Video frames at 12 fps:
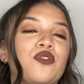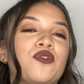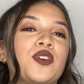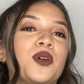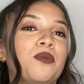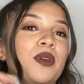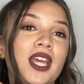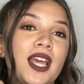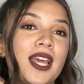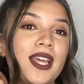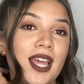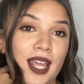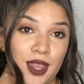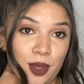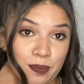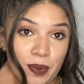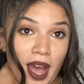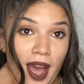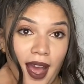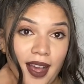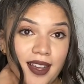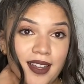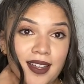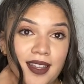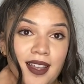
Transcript: for being in the back